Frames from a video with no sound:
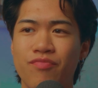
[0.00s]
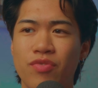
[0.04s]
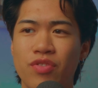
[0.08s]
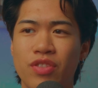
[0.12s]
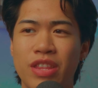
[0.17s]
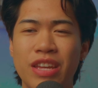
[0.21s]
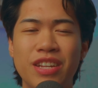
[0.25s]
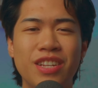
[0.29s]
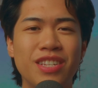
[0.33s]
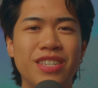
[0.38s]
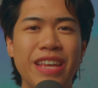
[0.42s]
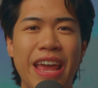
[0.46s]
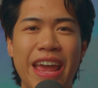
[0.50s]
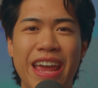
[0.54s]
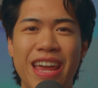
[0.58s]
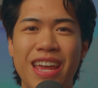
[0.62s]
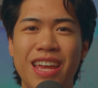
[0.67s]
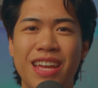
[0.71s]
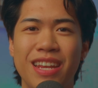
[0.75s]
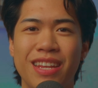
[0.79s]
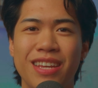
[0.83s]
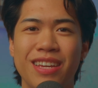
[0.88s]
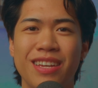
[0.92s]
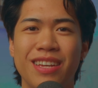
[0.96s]
they just
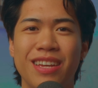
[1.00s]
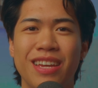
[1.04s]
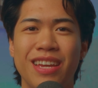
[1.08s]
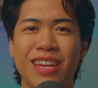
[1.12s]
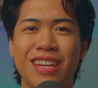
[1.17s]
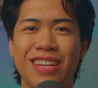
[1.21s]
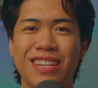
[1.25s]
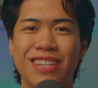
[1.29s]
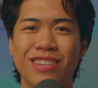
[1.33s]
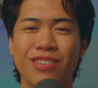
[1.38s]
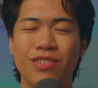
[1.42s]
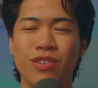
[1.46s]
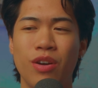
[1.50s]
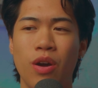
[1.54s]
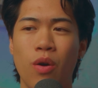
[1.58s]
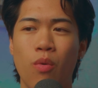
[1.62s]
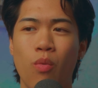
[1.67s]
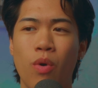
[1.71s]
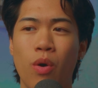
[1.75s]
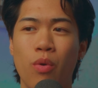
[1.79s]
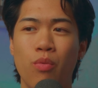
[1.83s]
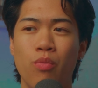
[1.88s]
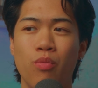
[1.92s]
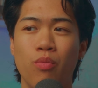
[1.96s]
aid in
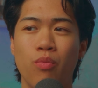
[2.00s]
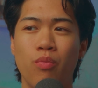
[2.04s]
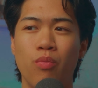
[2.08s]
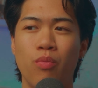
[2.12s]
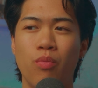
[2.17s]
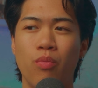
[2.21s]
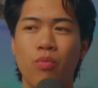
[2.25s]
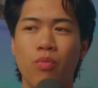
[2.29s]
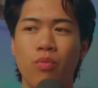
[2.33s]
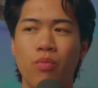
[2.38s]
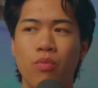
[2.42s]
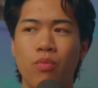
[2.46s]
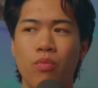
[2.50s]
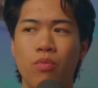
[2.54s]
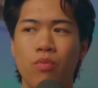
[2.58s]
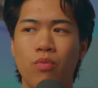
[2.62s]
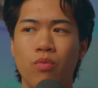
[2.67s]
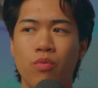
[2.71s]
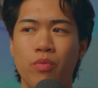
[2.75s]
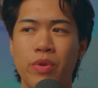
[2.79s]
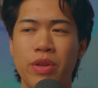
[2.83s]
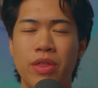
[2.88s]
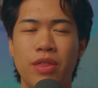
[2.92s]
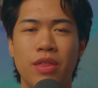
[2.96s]
what
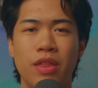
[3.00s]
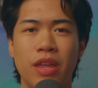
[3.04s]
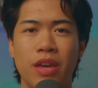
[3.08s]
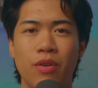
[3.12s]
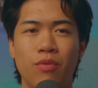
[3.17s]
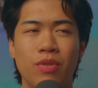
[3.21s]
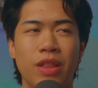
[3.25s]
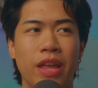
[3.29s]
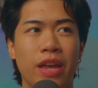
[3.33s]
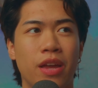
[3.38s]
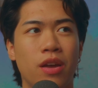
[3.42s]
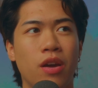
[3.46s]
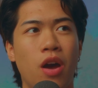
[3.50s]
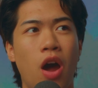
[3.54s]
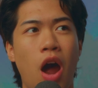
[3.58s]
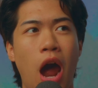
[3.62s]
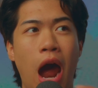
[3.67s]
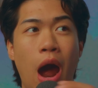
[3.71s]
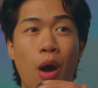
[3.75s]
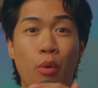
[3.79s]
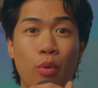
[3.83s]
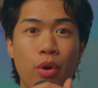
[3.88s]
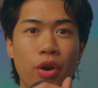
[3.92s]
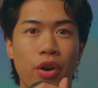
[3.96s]
we think, like
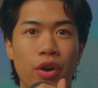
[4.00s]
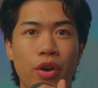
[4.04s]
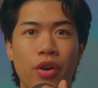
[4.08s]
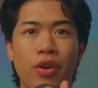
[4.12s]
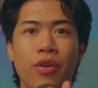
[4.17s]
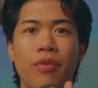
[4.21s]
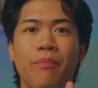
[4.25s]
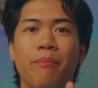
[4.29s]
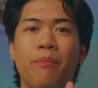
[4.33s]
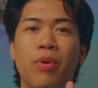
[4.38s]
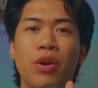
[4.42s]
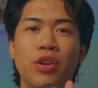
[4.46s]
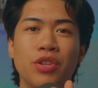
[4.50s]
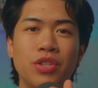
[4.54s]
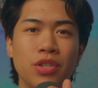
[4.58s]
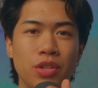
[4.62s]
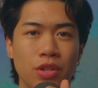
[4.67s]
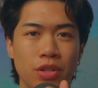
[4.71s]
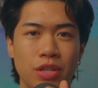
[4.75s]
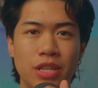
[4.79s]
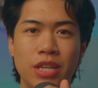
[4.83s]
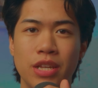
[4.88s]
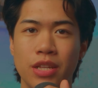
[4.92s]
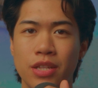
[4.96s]
our
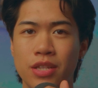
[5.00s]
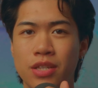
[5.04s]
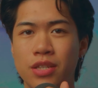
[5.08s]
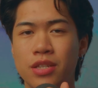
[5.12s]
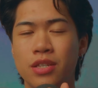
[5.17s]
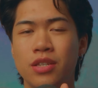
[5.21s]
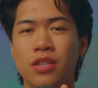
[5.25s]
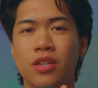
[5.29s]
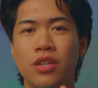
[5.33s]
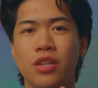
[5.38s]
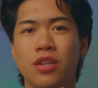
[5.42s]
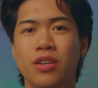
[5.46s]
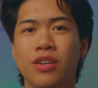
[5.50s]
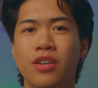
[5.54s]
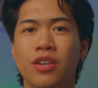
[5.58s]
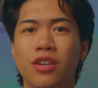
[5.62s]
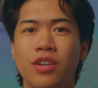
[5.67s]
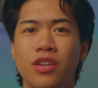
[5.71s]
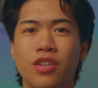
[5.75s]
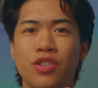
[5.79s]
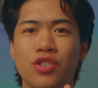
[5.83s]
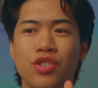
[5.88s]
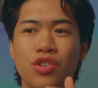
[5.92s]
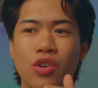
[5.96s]
personal needs.
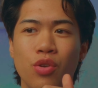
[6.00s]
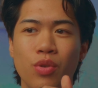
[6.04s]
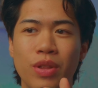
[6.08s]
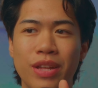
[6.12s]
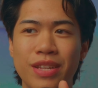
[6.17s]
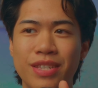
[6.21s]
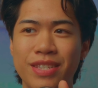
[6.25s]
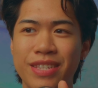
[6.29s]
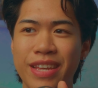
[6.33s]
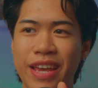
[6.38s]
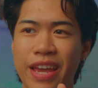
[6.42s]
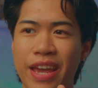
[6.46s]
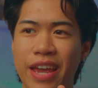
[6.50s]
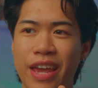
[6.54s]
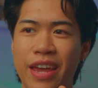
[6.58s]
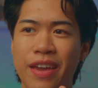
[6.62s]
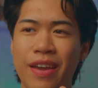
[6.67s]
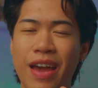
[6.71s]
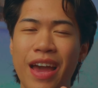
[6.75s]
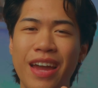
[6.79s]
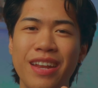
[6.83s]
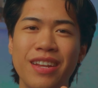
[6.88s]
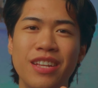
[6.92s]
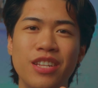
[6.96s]
So let's say
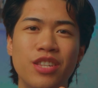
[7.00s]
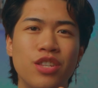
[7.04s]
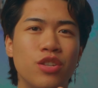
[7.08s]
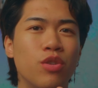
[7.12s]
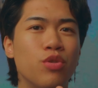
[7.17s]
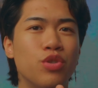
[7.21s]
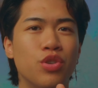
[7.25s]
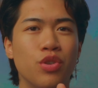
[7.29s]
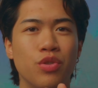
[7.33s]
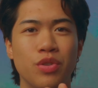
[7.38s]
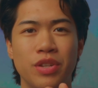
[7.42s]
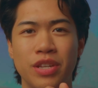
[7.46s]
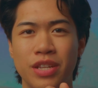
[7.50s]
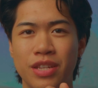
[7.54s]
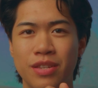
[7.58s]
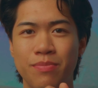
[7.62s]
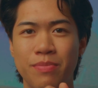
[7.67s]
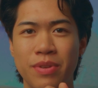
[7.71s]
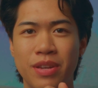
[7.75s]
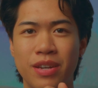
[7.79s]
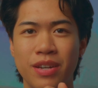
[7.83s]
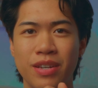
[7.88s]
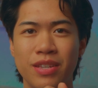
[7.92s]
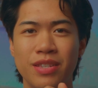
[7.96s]
I need social needs
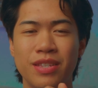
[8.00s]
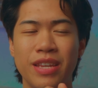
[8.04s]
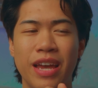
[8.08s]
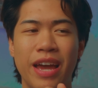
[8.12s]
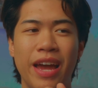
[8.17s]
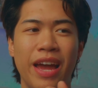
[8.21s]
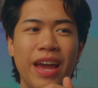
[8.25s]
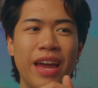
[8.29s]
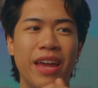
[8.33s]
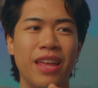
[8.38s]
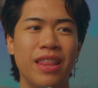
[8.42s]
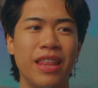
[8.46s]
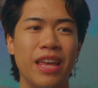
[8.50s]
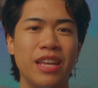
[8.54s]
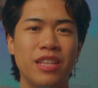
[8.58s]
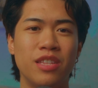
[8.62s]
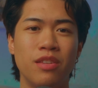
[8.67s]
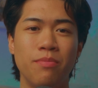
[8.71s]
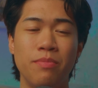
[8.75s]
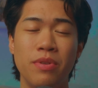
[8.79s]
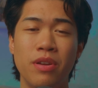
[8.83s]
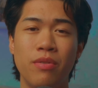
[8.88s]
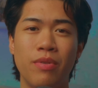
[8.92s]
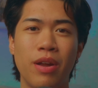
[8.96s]
because I like
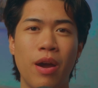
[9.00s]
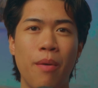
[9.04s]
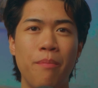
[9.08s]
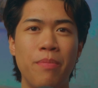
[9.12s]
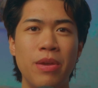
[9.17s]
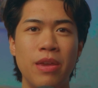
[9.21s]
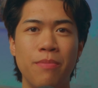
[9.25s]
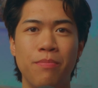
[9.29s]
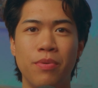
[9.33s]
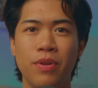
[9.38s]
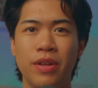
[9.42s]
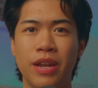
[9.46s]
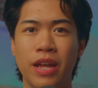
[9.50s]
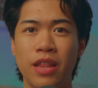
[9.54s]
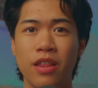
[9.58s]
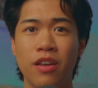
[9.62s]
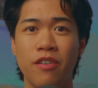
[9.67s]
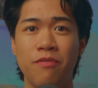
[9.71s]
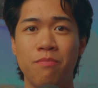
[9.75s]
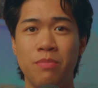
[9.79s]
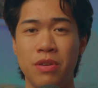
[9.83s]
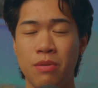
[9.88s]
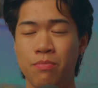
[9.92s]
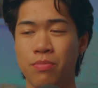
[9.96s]
to be around people and I
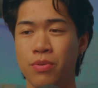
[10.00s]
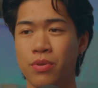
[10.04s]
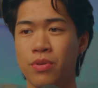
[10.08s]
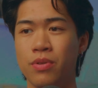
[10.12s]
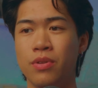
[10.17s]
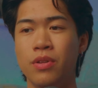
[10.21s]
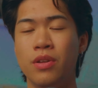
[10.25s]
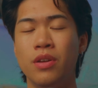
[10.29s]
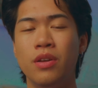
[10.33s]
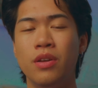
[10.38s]
love people.